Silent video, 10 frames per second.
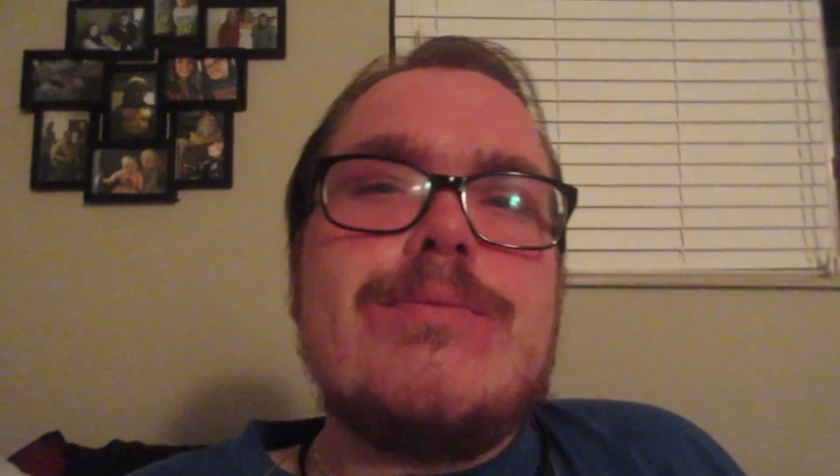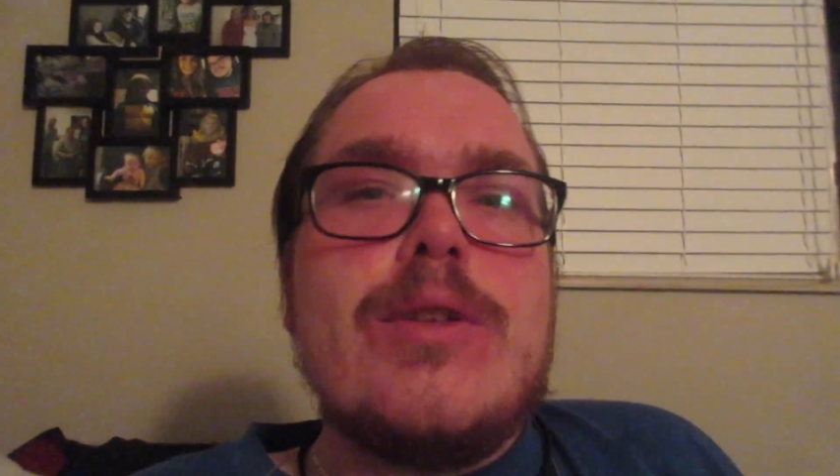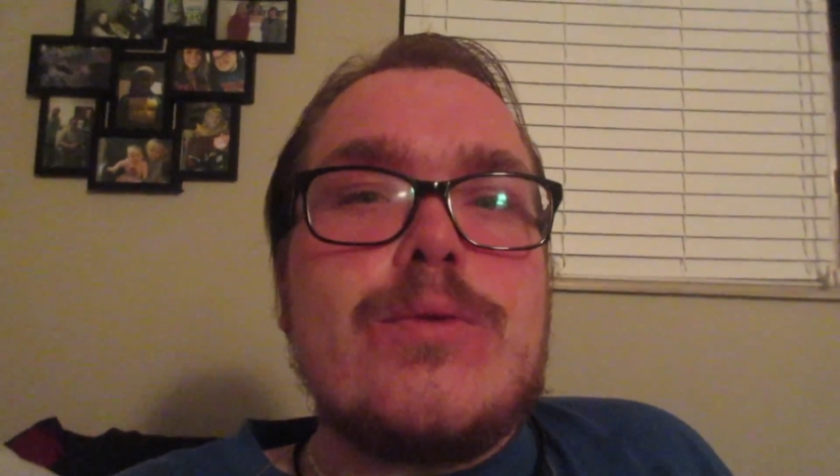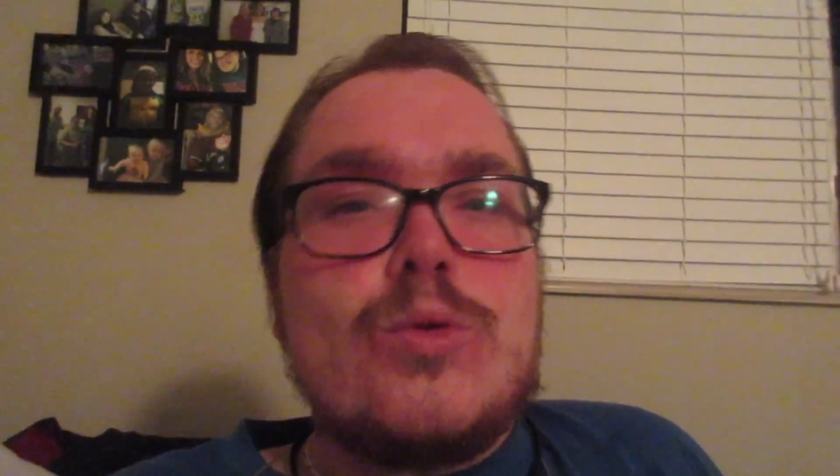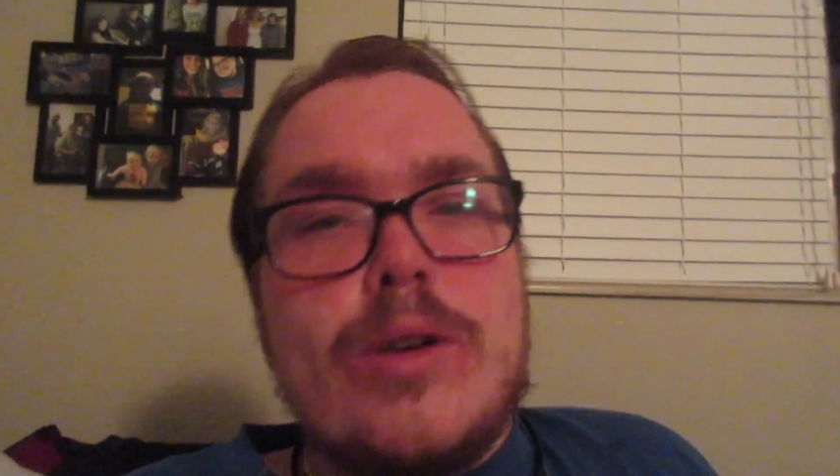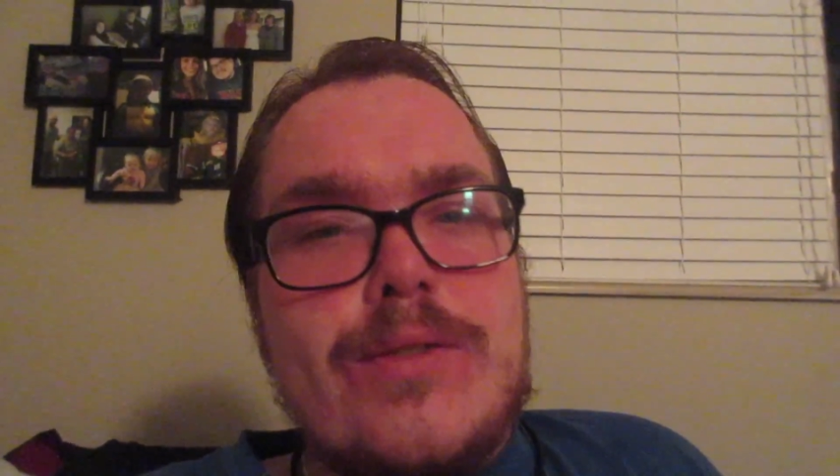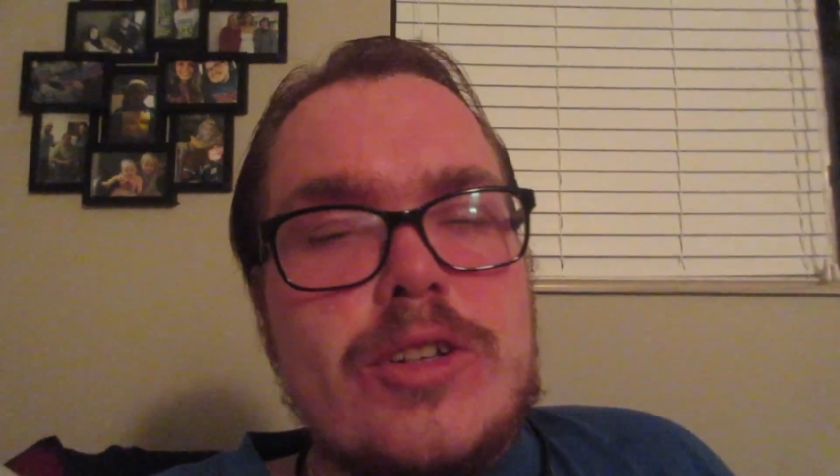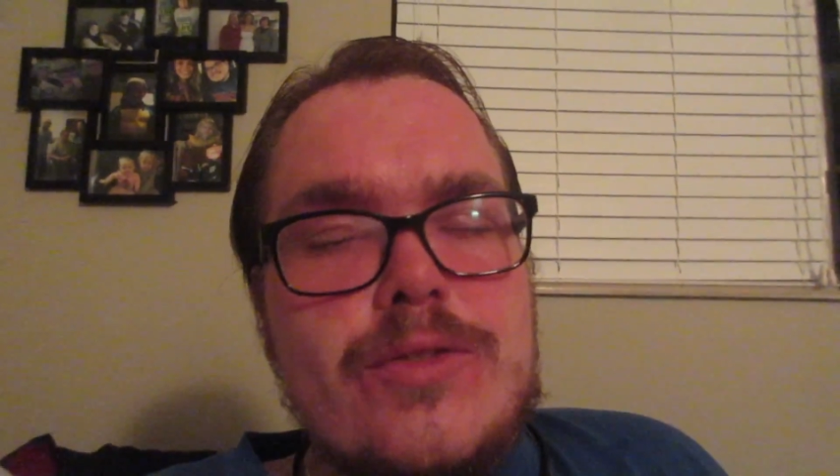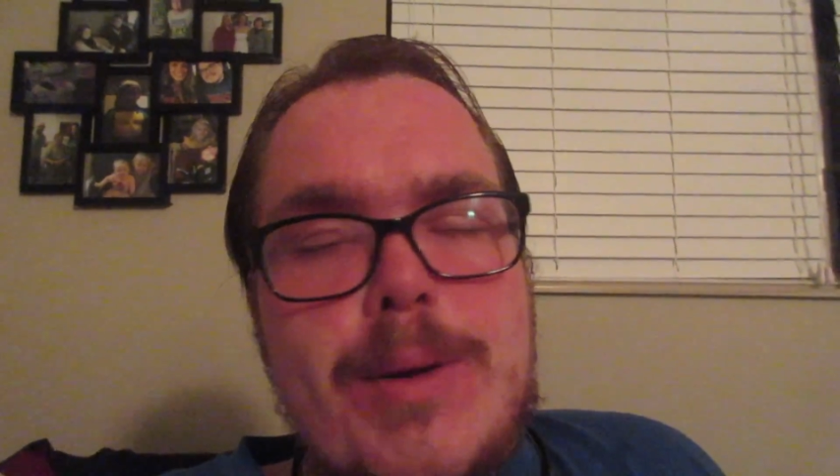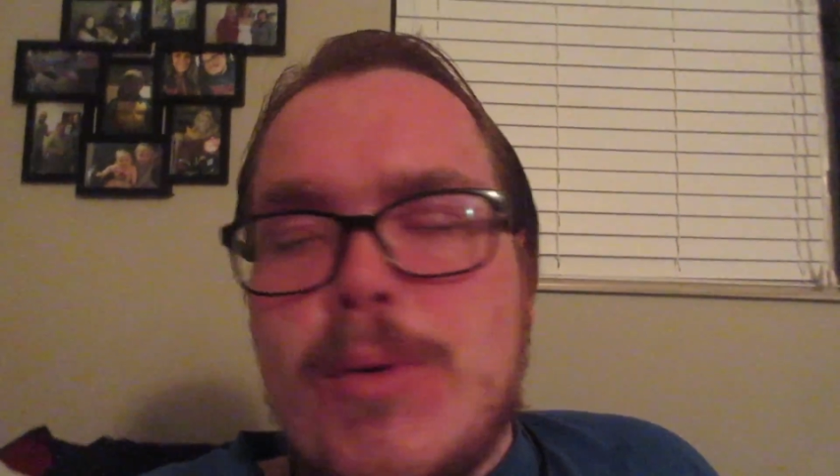the
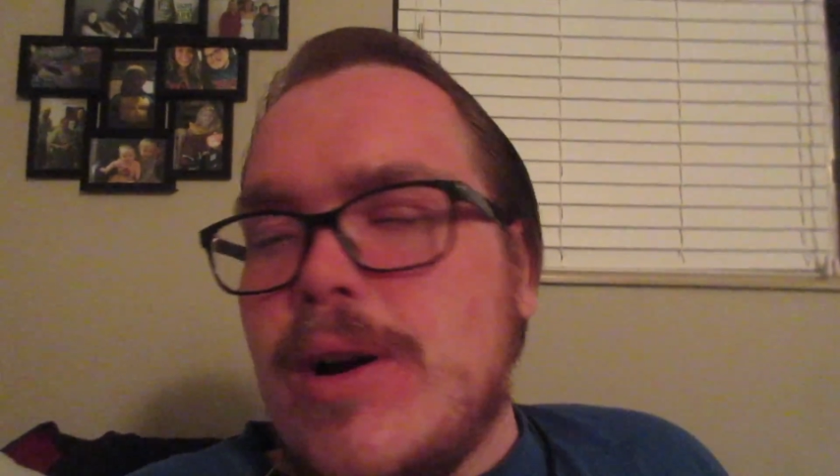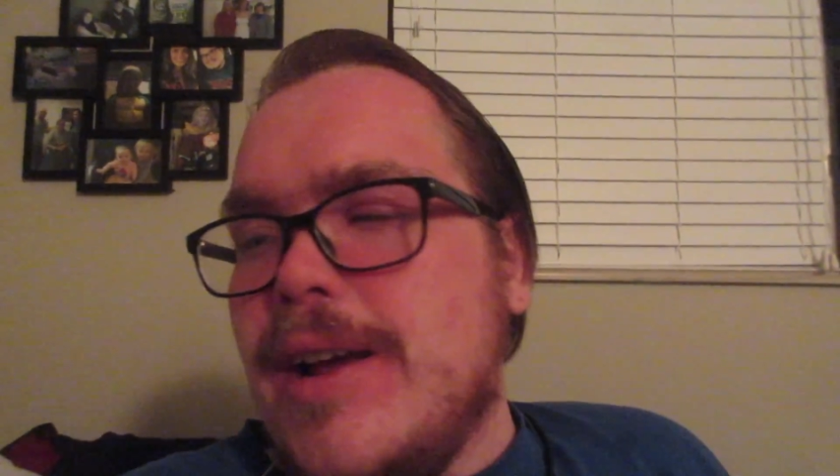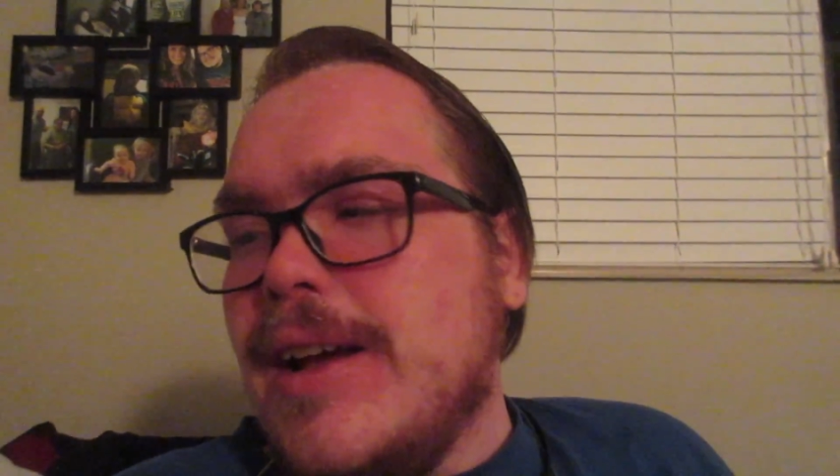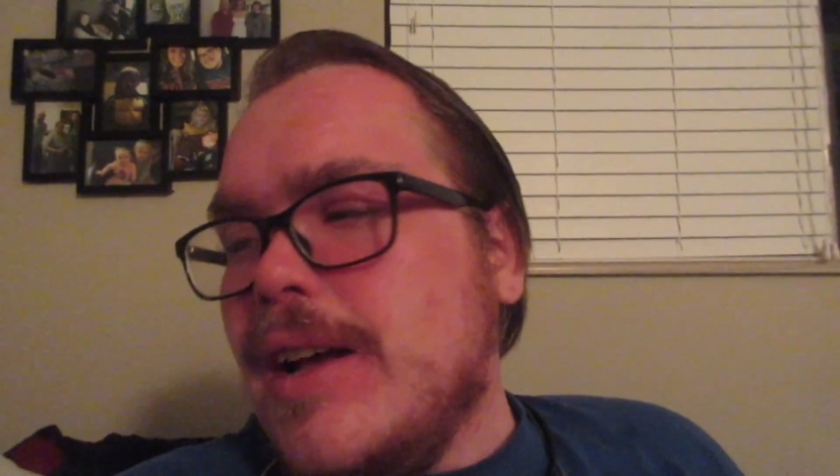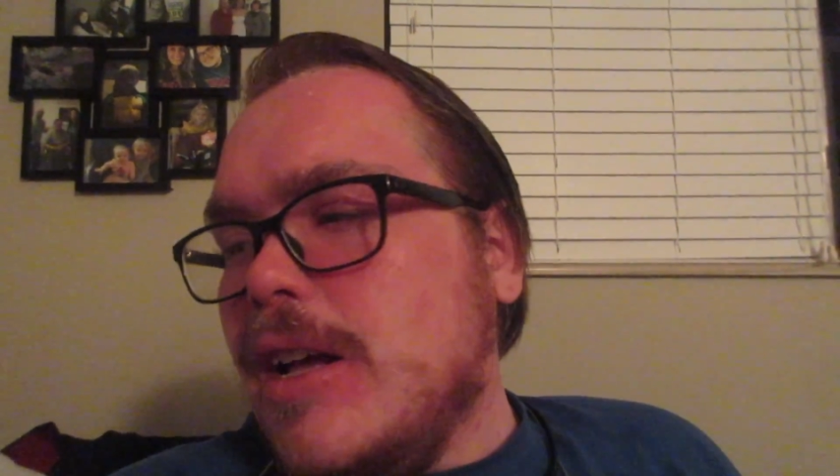21st of February.